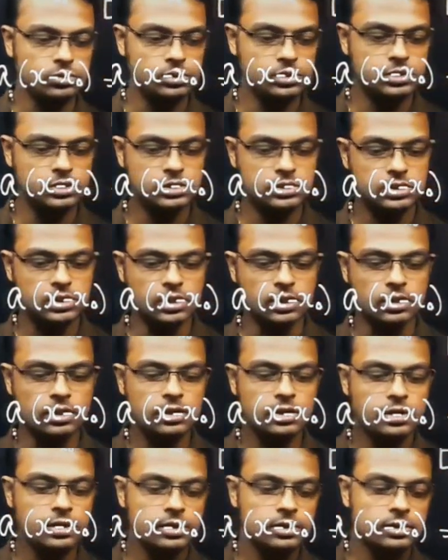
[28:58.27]
This is the
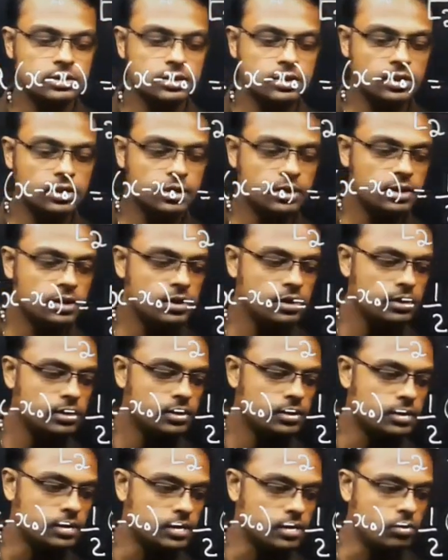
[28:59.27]
third
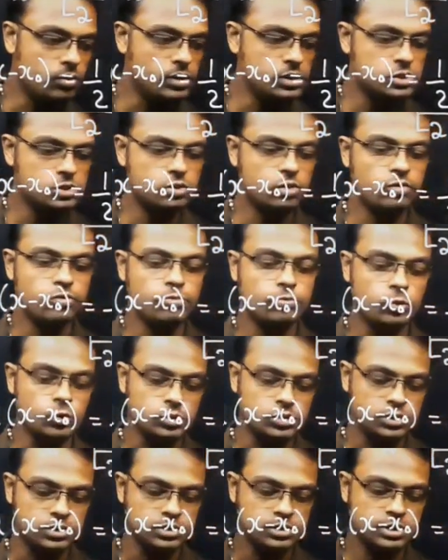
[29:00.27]
equation of
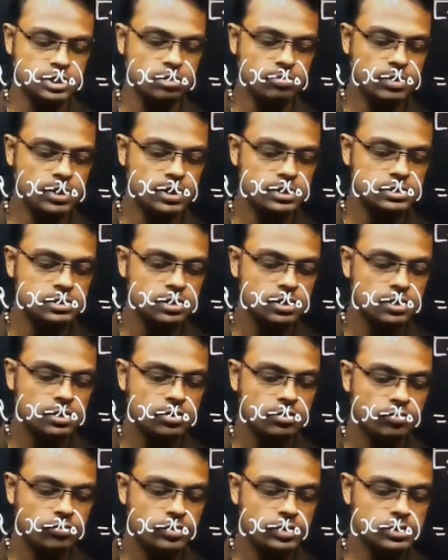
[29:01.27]
motion, same as
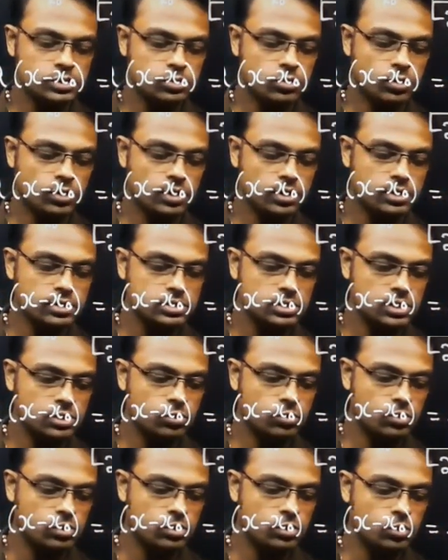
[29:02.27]
v square is
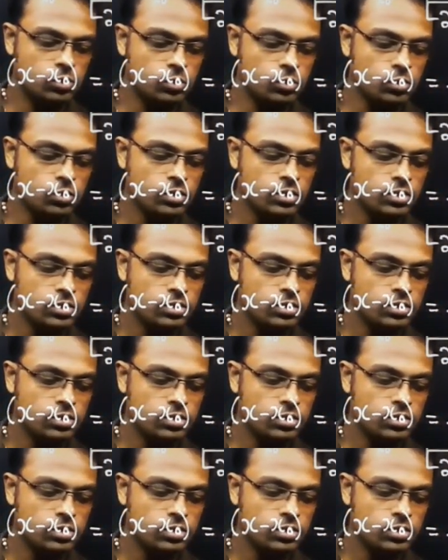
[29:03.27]
equal to